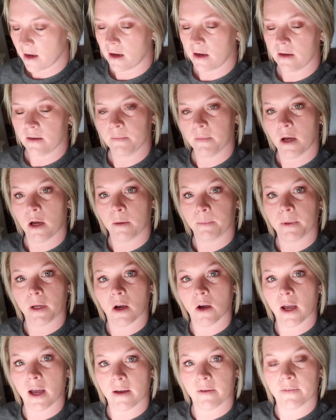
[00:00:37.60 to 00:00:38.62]
hope
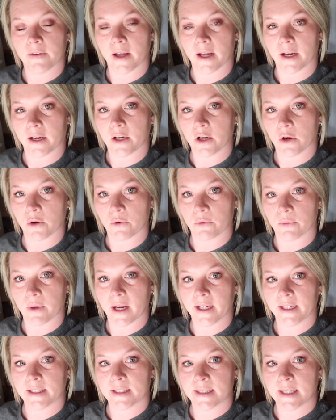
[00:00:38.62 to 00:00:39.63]
y'all have a
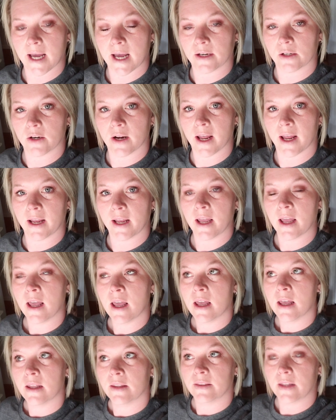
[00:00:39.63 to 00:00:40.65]
great Saturday.
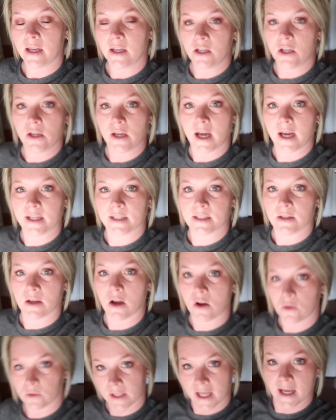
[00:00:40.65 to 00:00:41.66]
Thank you
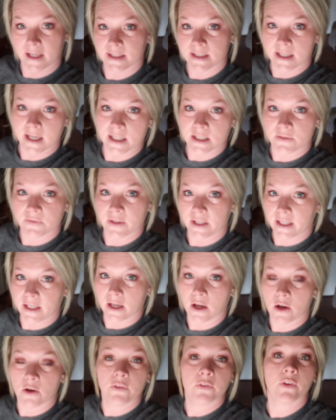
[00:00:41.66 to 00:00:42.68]
guys on last night's
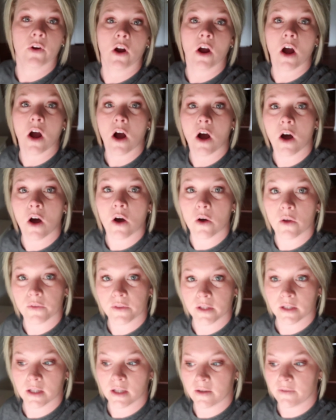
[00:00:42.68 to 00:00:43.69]
video for all
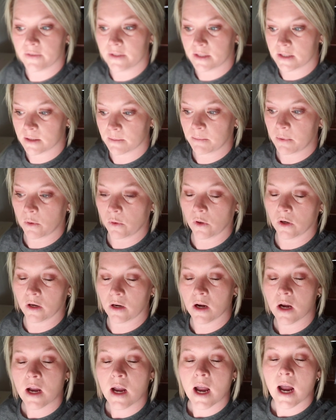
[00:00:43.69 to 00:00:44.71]
the love and
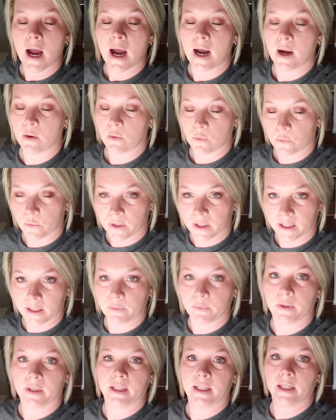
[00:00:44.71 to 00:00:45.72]
support. I
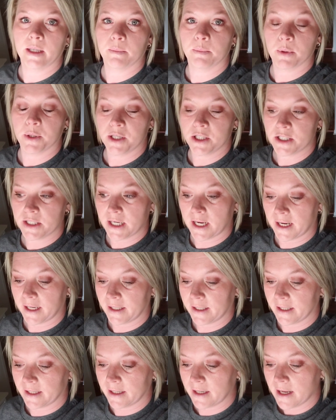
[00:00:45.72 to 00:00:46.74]
really, really
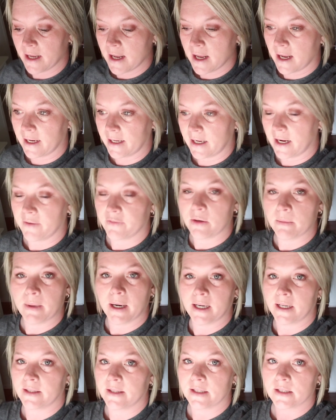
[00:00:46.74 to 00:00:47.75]
appreciate it. And
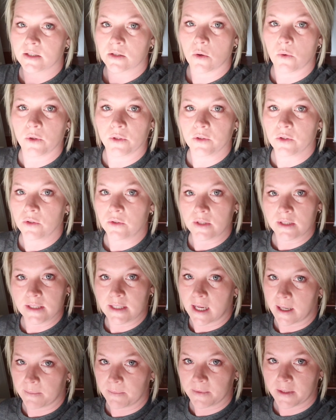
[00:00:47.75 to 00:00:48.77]
everybody that's going through the
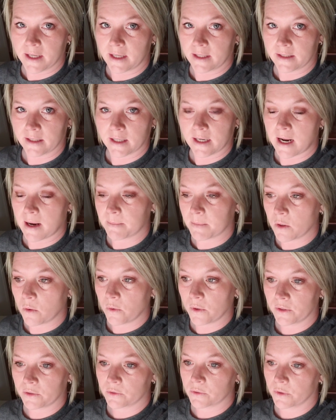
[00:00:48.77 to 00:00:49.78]
same thing that I'm
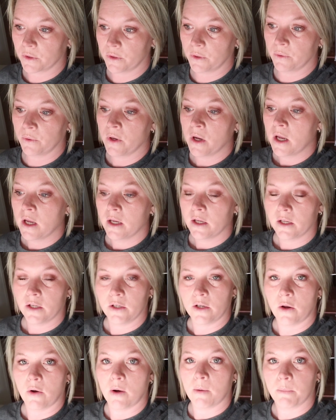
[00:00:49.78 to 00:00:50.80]
going through,
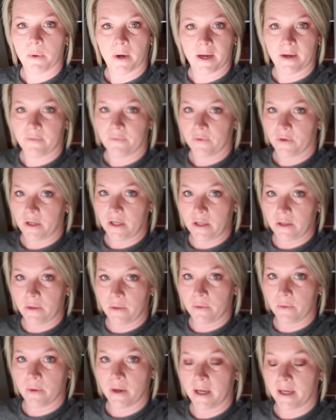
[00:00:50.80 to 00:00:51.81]
you know, I'm praying for
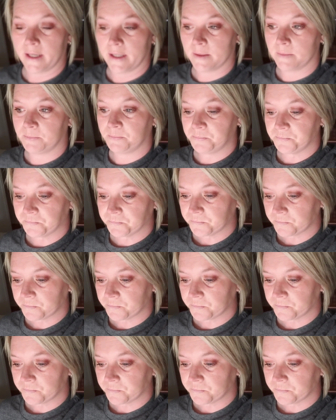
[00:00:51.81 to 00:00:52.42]
you. And